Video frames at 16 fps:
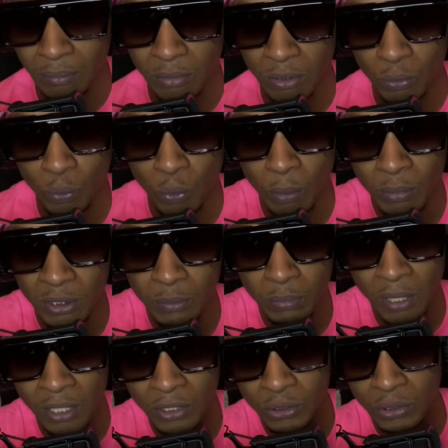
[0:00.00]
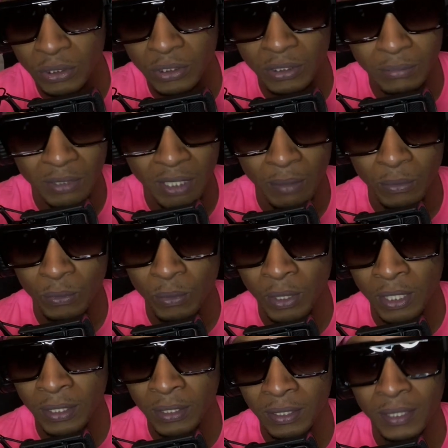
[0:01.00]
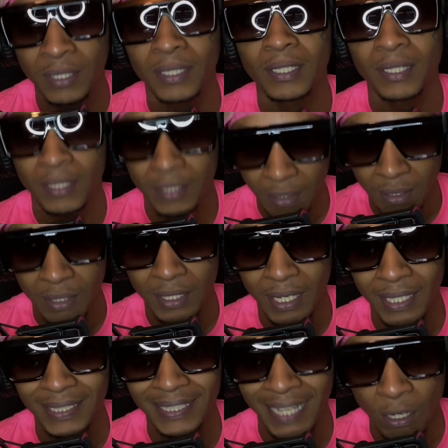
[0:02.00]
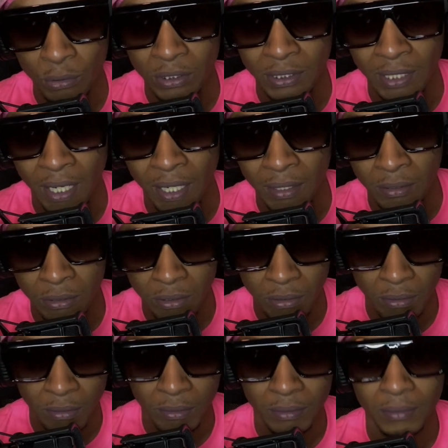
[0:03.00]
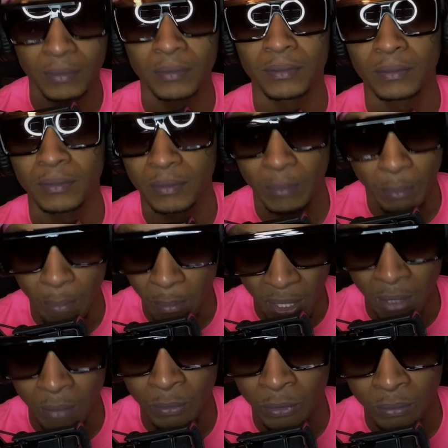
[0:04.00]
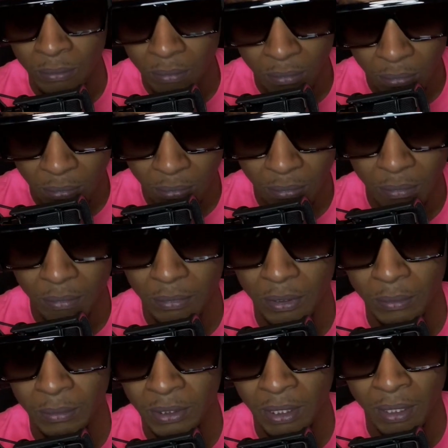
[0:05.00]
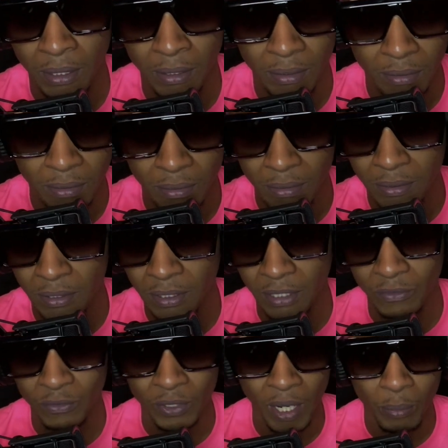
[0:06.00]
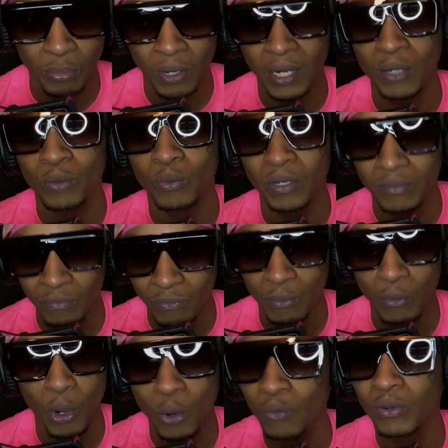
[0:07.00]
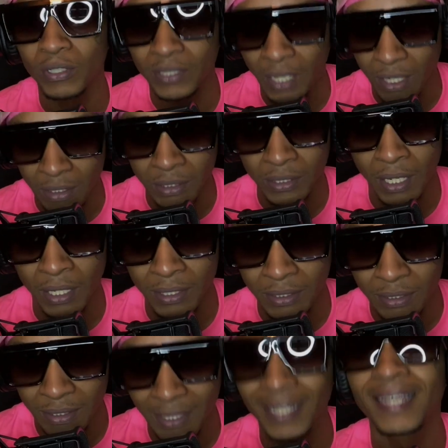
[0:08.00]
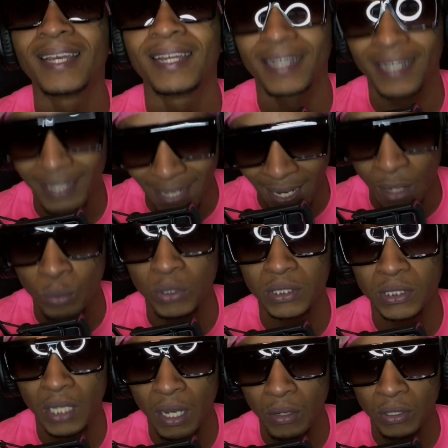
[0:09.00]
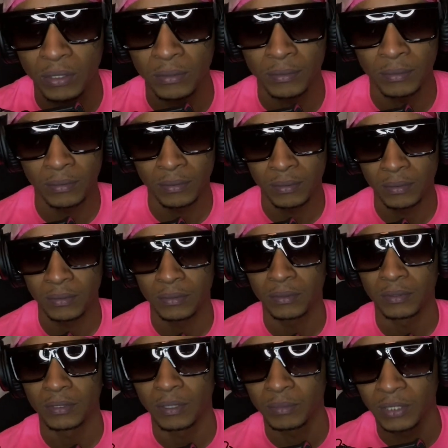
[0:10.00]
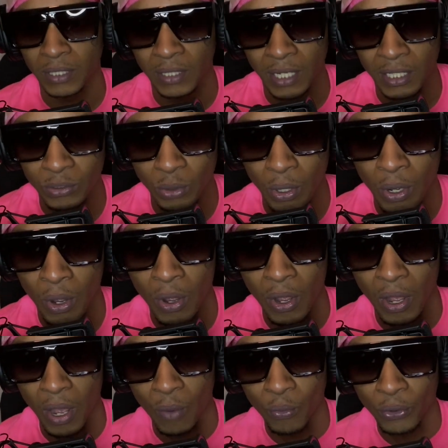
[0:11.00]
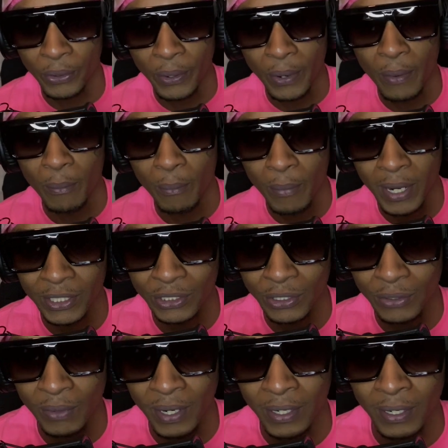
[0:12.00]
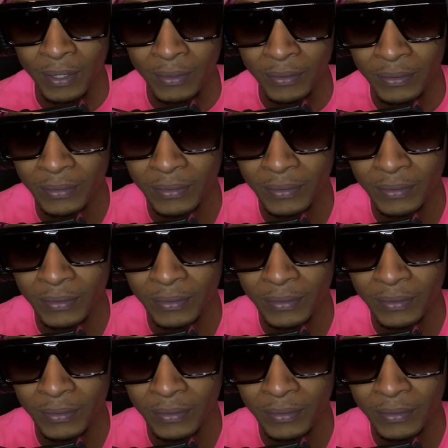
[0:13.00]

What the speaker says: want to be sponsored in some type of way, $1,000 minimum. You know what I'm saying? And if you got product worth over $1,000, now we're talking. You know what I'm saying? That's why I'm wearing my shirt right now.